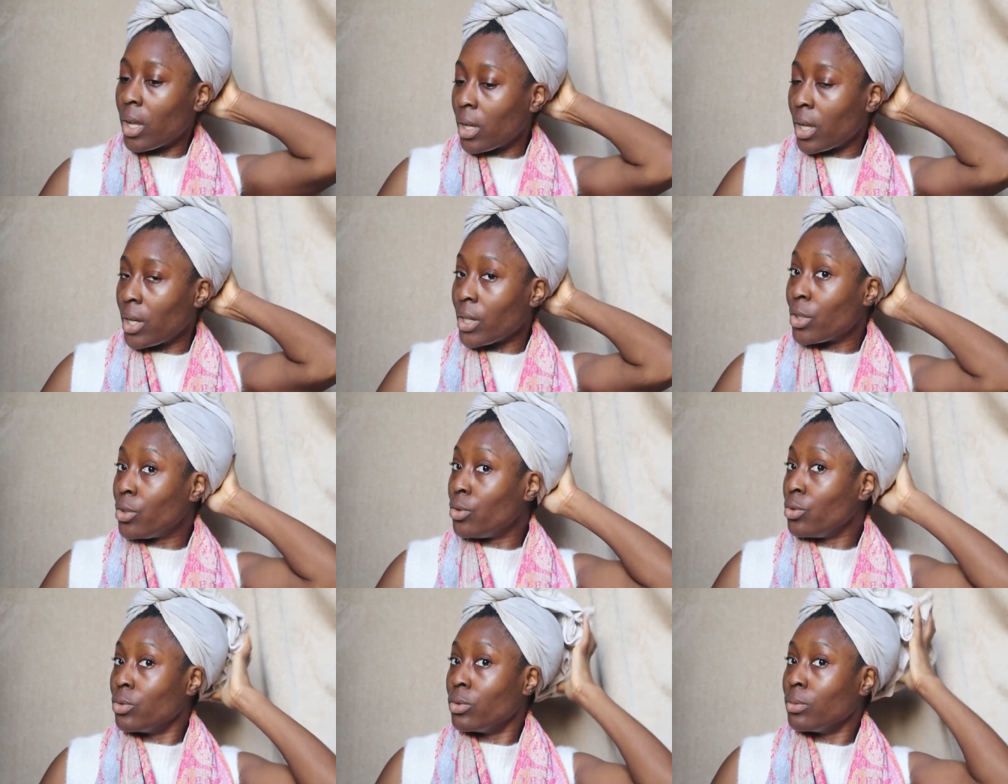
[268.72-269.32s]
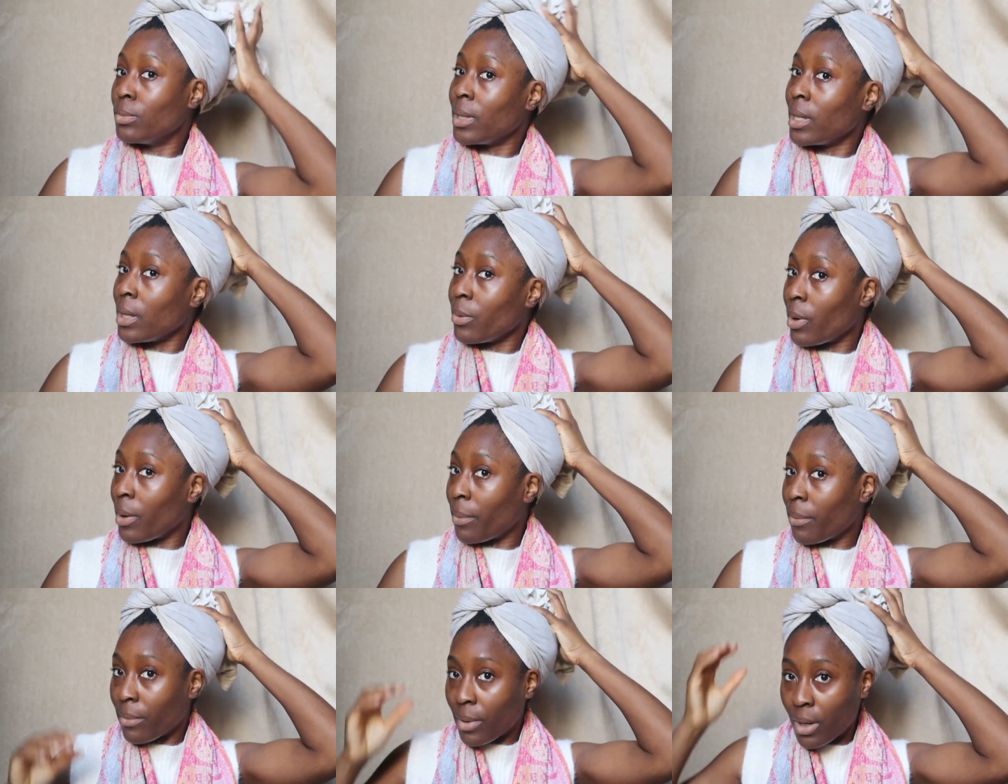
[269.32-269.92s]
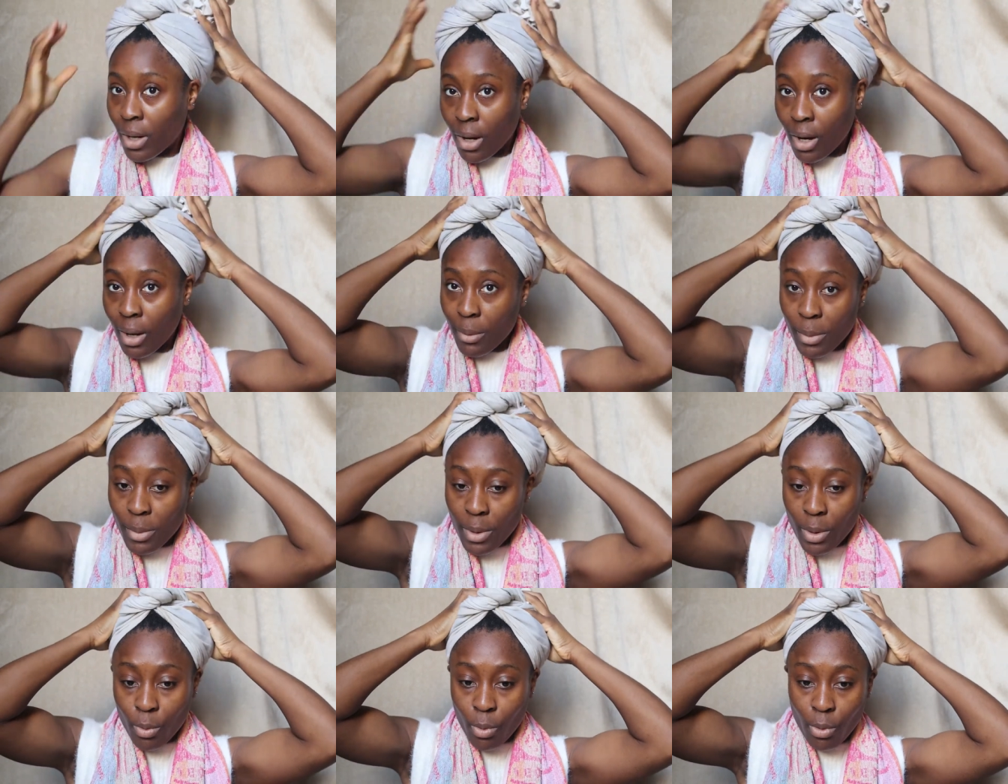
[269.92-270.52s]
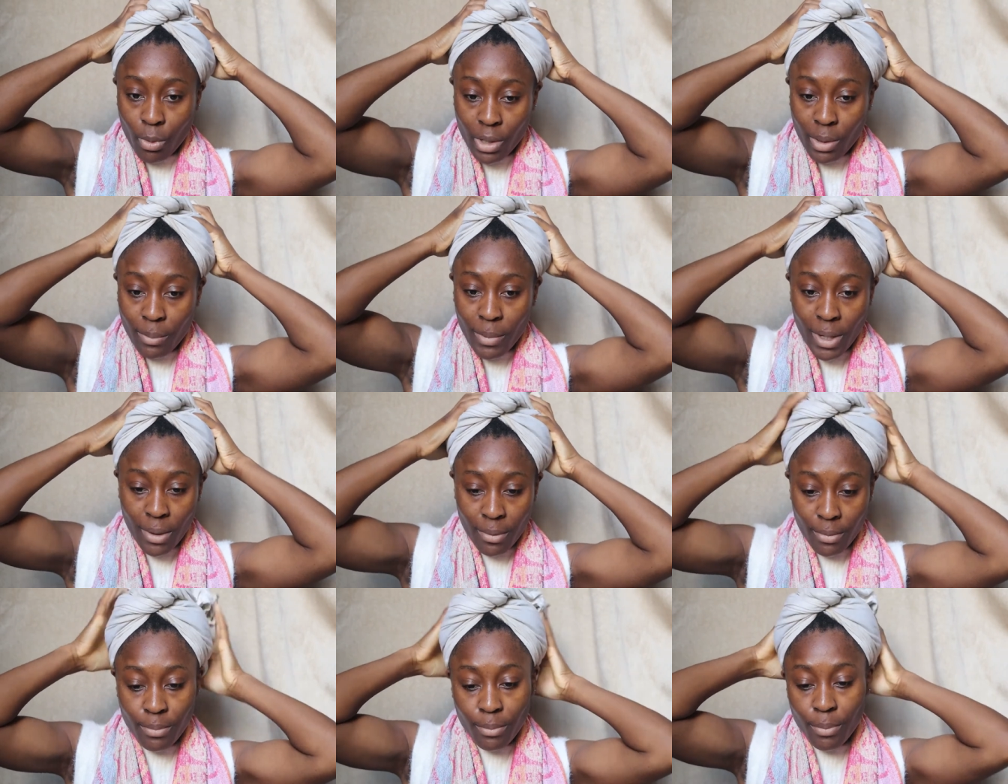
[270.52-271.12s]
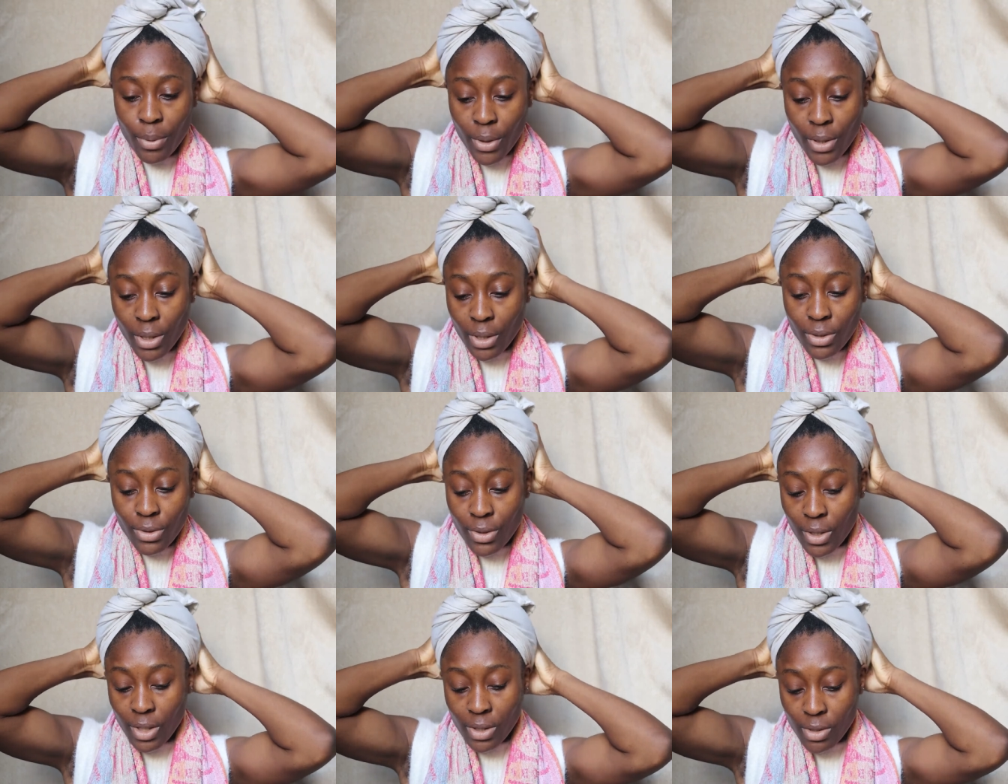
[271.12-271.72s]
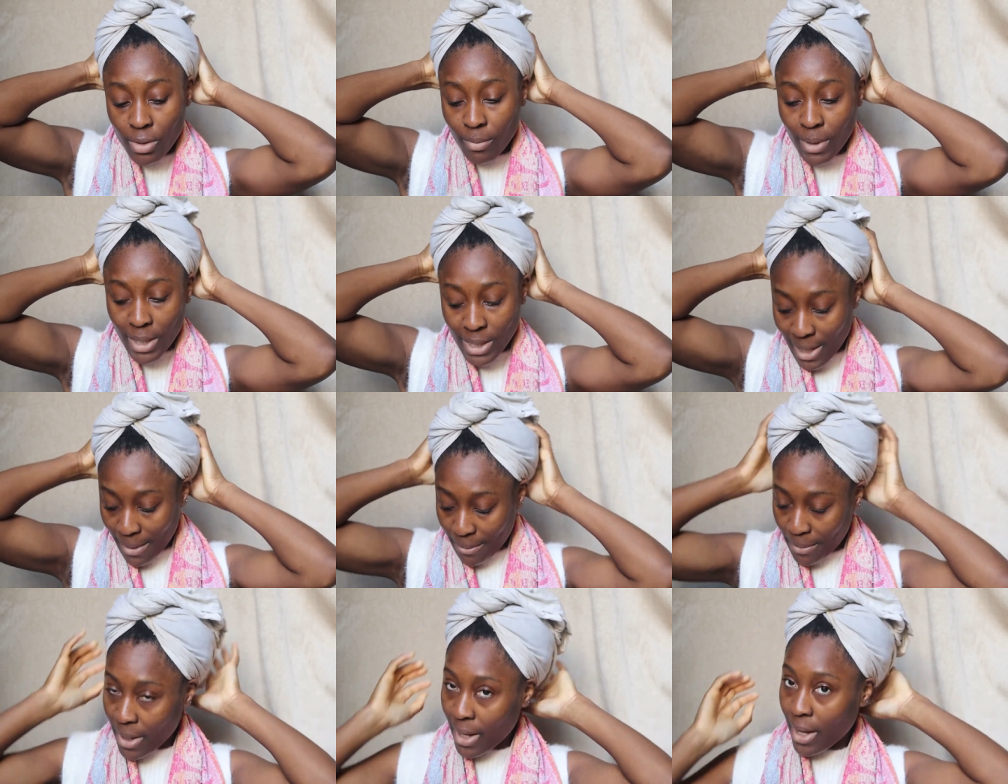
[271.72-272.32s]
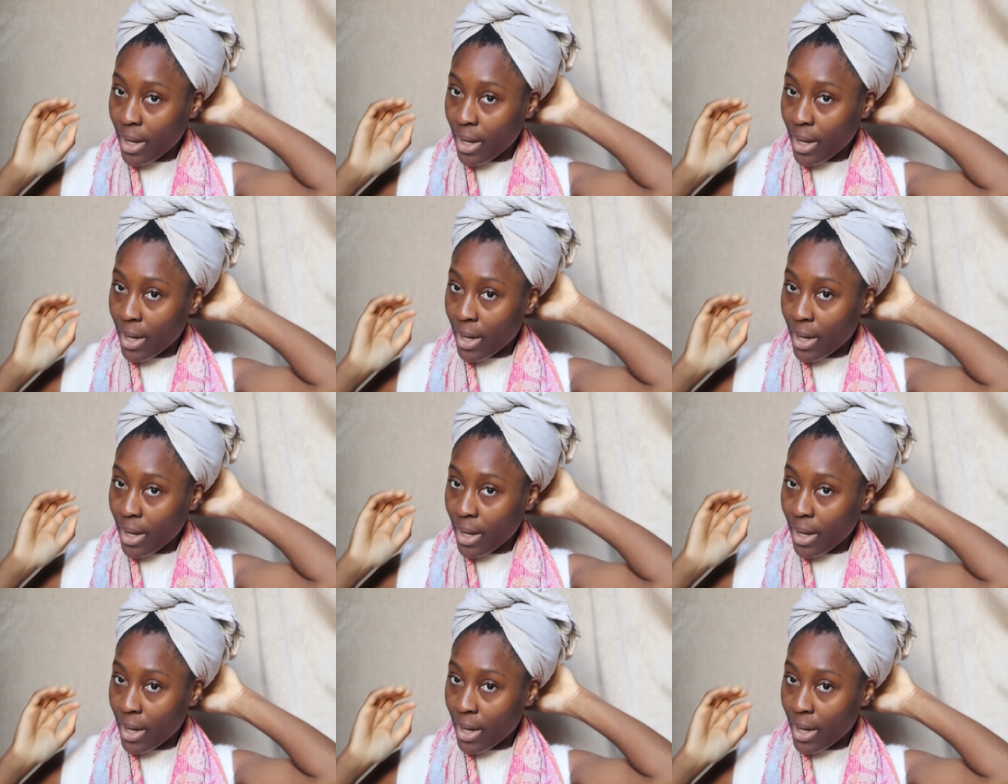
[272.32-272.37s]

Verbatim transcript: unlike normally when I'm a bit worried about putting things on my damp